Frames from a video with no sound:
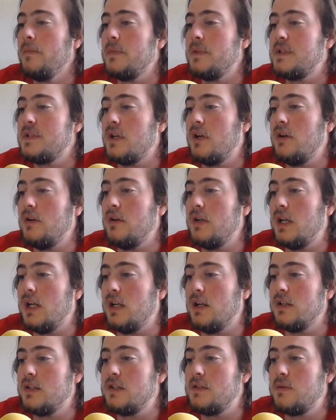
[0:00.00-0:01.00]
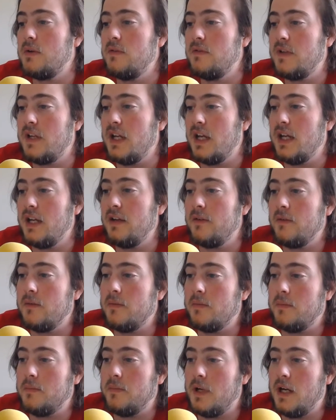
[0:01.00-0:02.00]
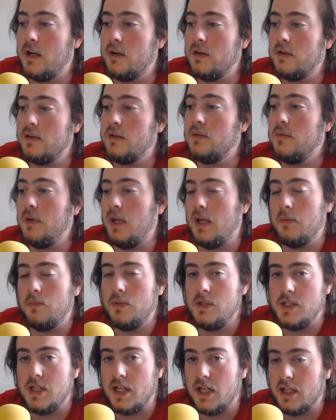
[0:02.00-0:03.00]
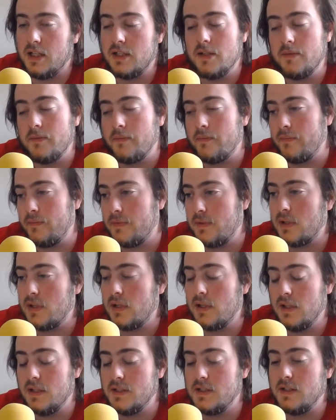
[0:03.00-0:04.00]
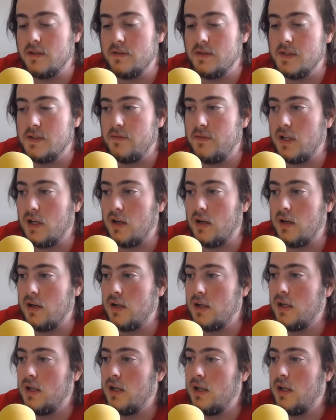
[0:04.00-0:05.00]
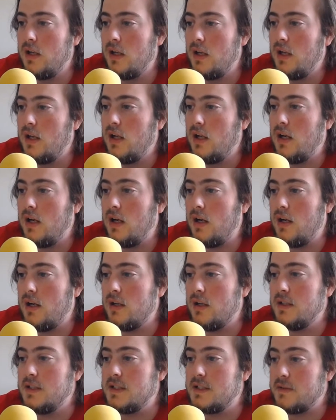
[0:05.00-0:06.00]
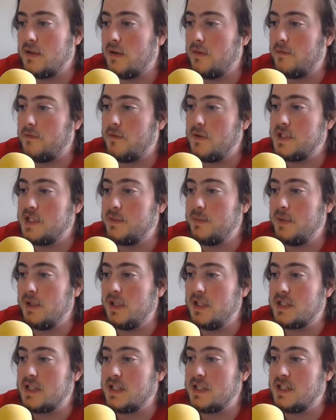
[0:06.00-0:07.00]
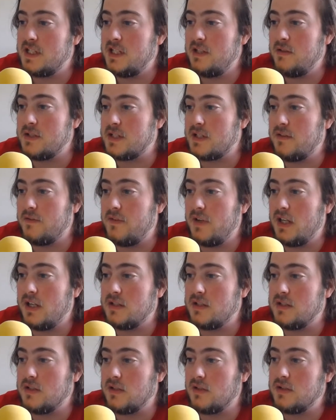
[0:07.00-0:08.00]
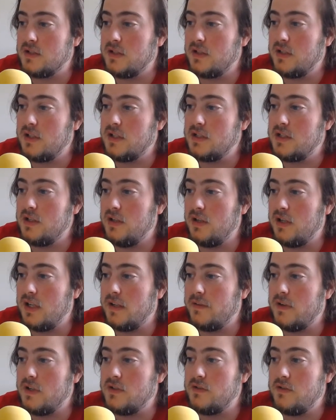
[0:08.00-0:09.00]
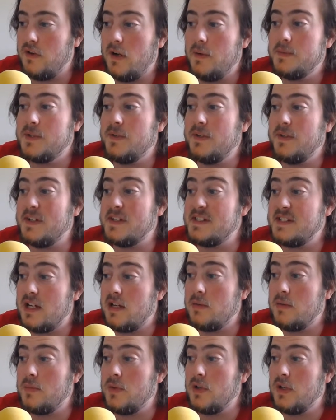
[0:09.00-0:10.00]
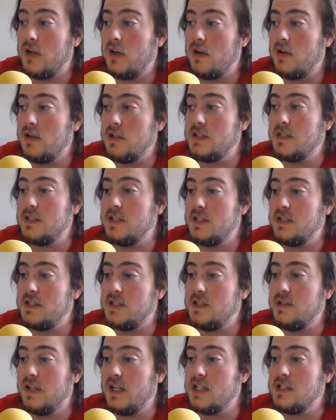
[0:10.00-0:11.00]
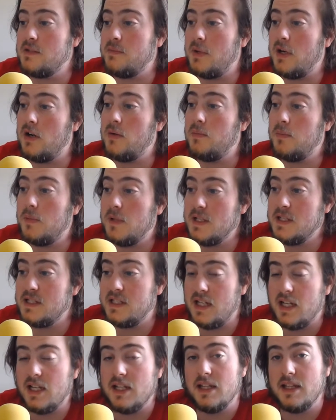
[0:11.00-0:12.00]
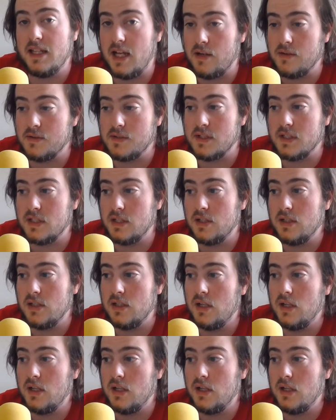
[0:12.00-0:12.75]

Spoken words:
So 12k power and protect, because he's a VR. His first ability is continuous on the Vanguard Circle. During your turn, if your drop zone has 10 or more cards, this unit gets power plus 10,000.